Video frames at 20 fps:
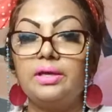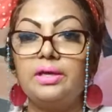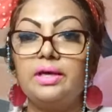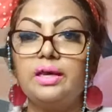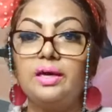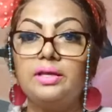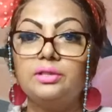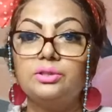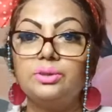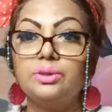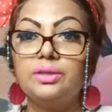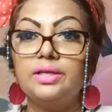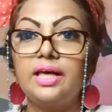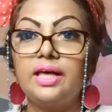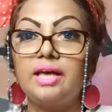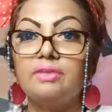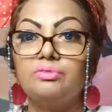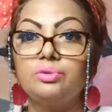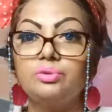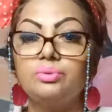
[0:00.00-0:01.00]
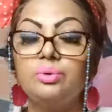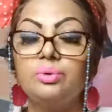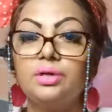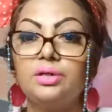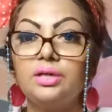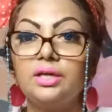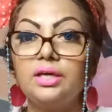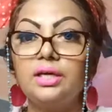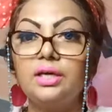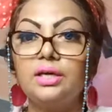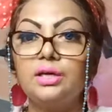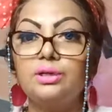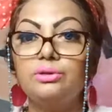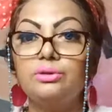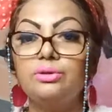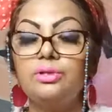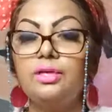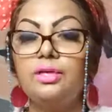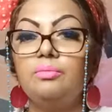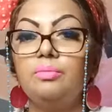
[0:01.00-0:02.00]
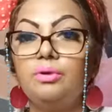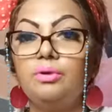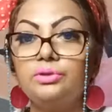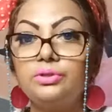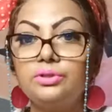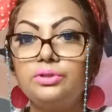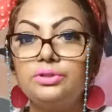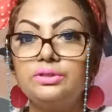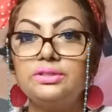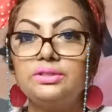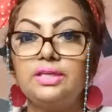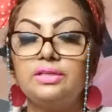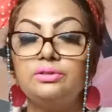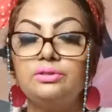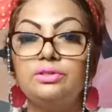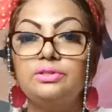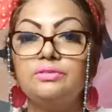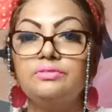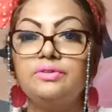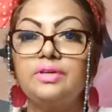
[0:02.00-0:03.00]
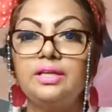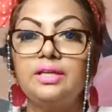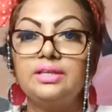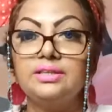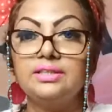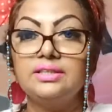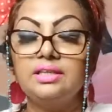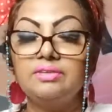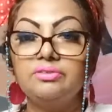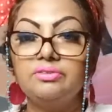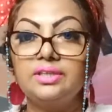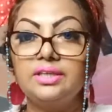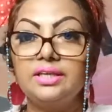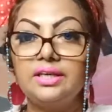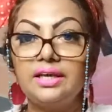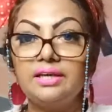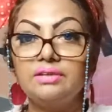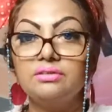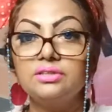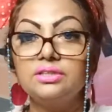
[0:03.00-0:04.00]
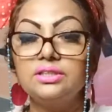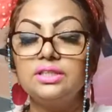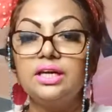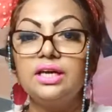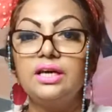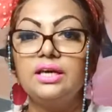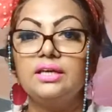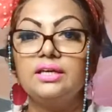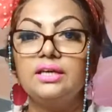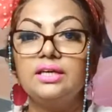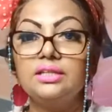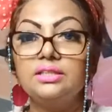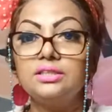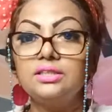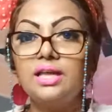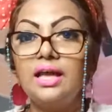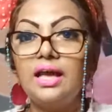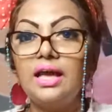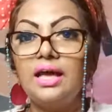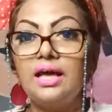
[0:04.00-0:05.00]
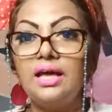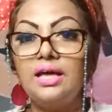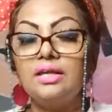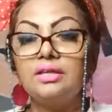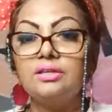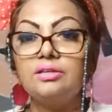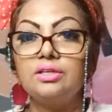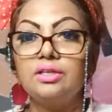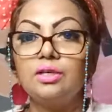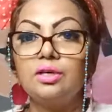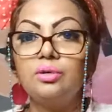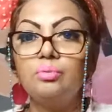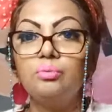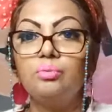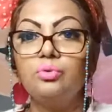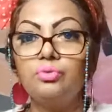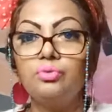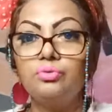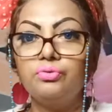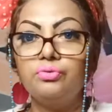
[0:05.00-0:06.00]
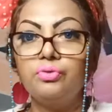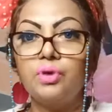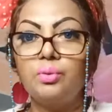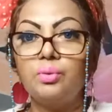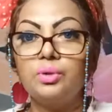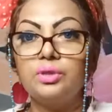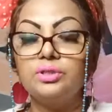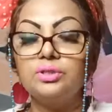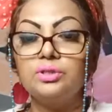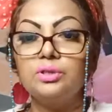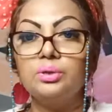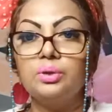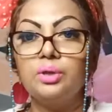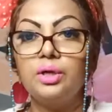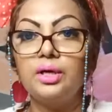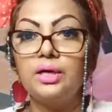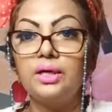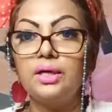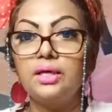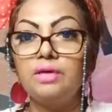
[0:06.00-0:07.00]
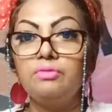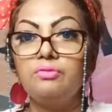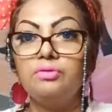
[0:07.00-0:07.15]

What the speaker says: Yeah, so they have to work to their emotions and to their feelings and everything else, yes, and move forward. So if you